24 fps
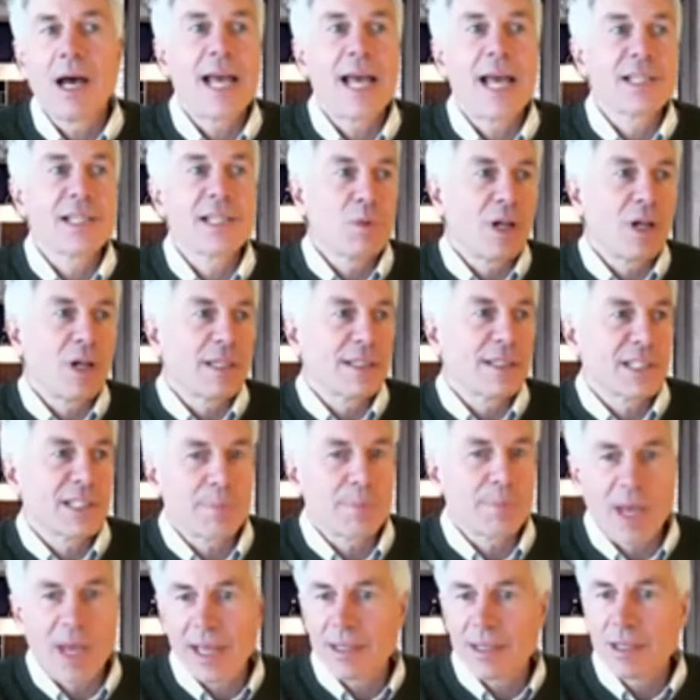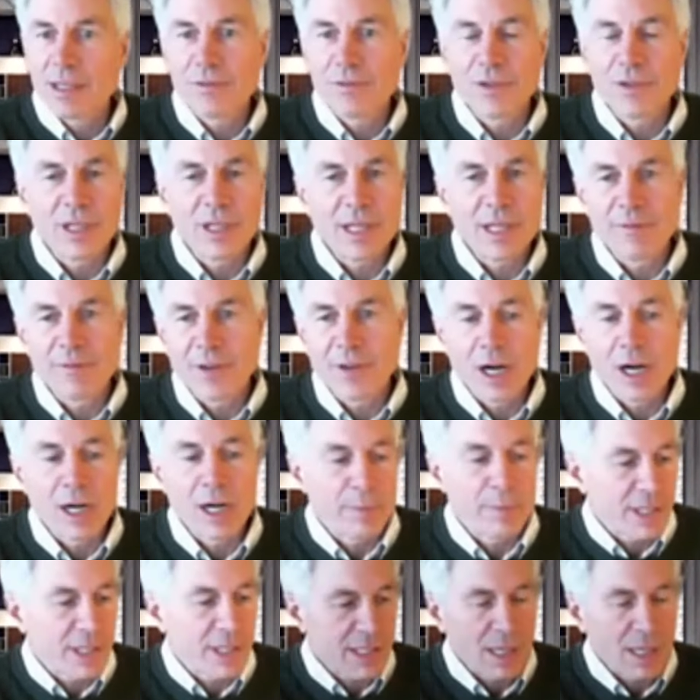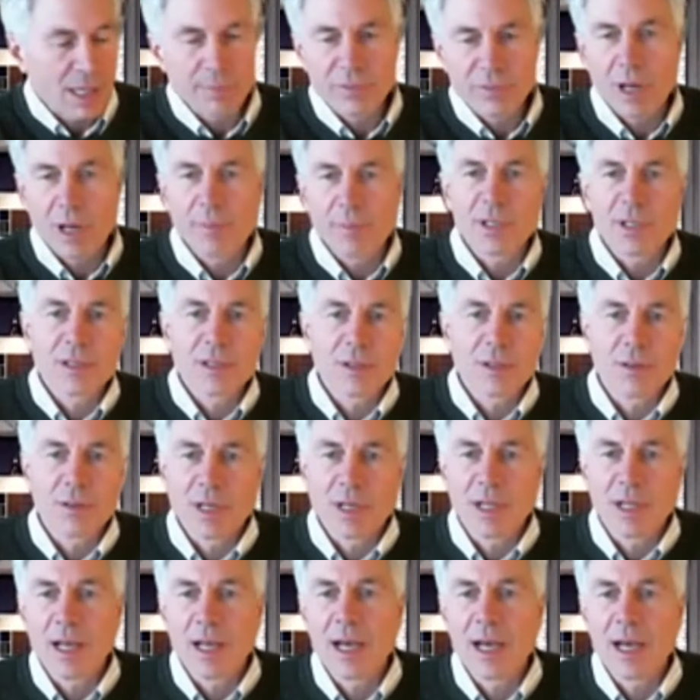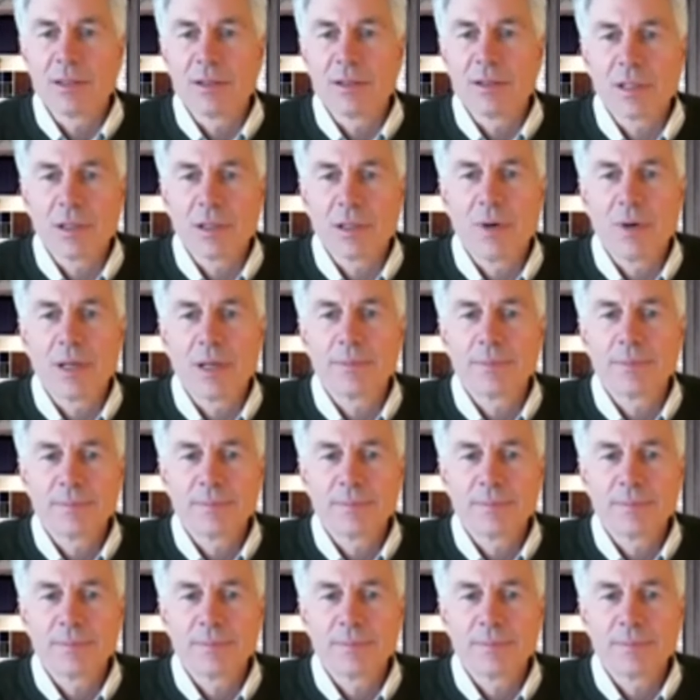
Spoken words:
as well as span different environments on premise to the cloud and so on.